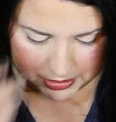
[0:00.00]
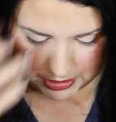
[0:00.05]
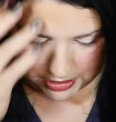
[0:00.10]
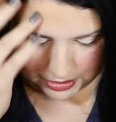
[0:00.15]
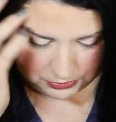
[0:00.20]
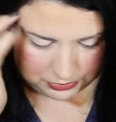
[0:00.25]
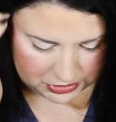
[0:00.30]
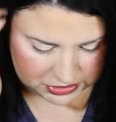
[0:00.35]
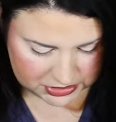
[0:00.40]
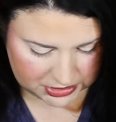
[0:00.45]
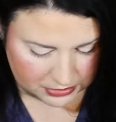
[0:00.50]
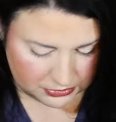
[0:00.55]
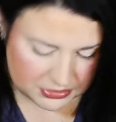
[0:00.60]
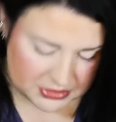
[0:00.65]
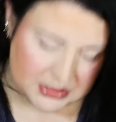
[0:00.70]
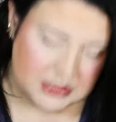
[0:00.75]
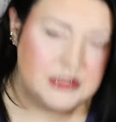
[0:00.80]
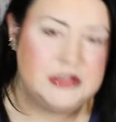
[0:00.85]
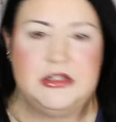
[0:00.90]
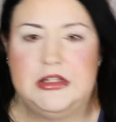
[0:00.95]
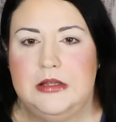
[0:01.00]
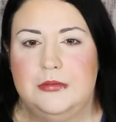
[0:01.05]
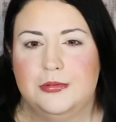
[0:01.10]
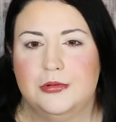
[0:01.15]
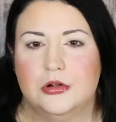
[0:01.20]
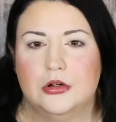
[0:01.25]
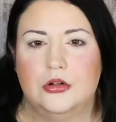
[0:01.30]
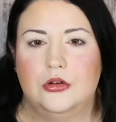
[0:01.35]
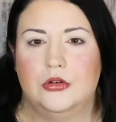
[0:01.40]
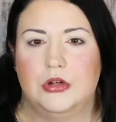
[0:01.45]
I wish there was a
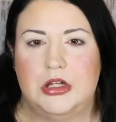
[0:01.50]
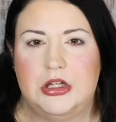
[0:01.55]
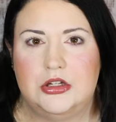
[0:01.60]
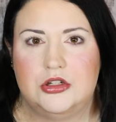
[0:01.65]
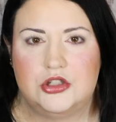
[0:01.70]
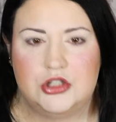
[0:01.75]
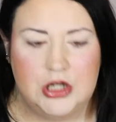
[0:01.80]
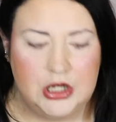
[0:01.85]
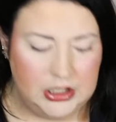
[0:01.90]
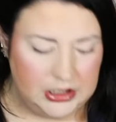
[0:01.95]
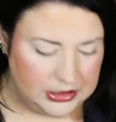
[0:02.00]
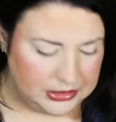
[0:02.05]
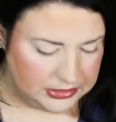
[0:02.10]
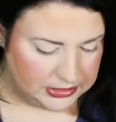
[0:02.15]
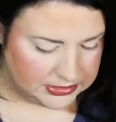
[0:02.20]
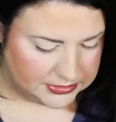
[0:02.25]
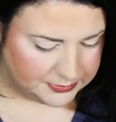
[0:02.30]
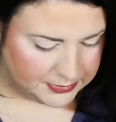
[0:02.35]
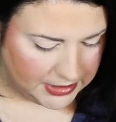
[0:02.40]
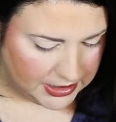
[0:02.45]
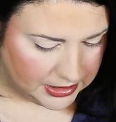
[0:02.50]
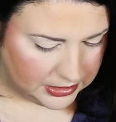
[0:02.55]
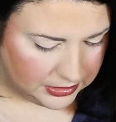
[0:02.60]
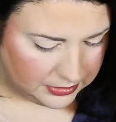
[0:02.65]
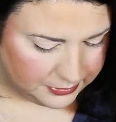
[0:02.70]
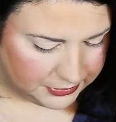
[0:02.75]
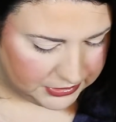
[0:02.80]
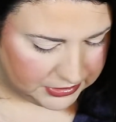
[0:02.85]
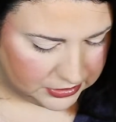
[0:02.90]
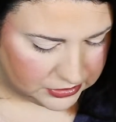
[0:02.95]
deeper green shade in this
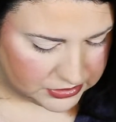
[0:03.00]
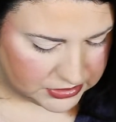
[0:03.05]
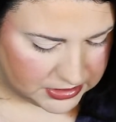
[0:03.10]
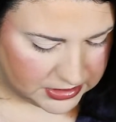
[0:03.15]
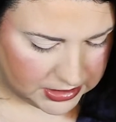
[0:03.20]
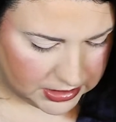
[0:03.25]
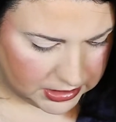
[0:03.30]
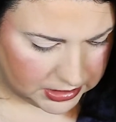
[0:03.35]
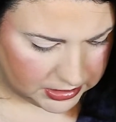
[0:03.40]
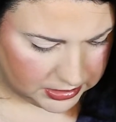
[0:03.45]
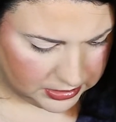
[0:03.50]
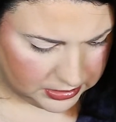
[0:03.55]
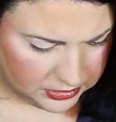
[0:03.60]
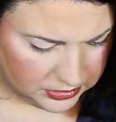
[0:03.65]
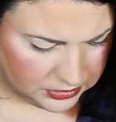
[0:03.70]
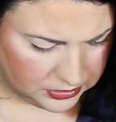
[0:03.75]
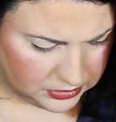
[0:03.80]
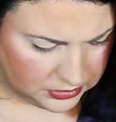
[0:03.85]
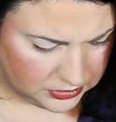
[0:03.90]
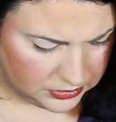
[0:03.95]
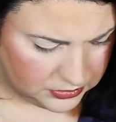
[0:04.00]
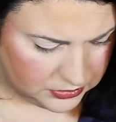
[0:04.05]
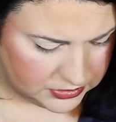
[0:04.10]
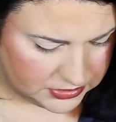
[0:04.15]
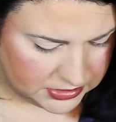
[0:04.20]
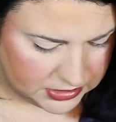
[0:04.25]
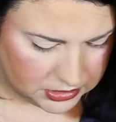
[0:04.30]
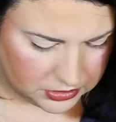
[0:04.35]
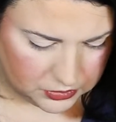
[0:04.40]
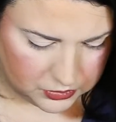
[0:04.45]
palette, but there's not,
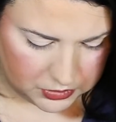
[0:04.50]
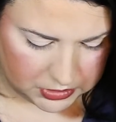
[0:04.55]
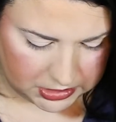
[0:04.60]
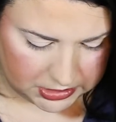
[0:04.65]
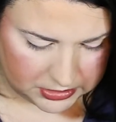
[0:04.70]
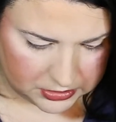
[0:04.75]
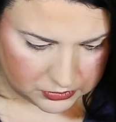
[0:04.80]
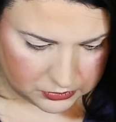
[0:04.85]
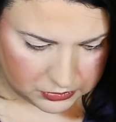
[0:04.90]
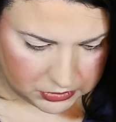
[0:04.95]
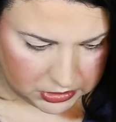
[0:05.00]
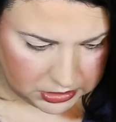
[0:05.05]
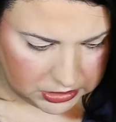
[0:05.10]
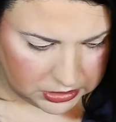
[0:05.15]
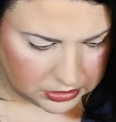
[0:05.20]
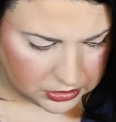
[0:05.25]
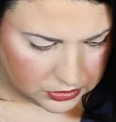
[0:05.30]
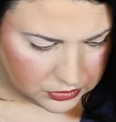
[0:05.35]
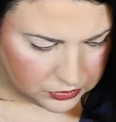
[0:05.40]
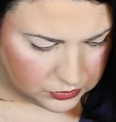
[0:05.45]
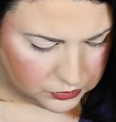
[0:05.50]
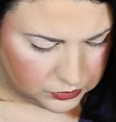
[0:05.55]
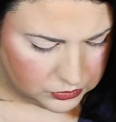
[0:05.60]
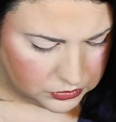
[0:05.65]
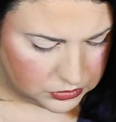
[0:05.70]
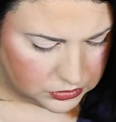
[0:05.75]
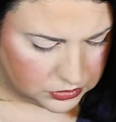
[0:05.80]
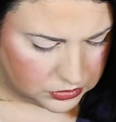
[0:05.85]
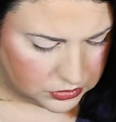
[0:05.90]
so I don't really know.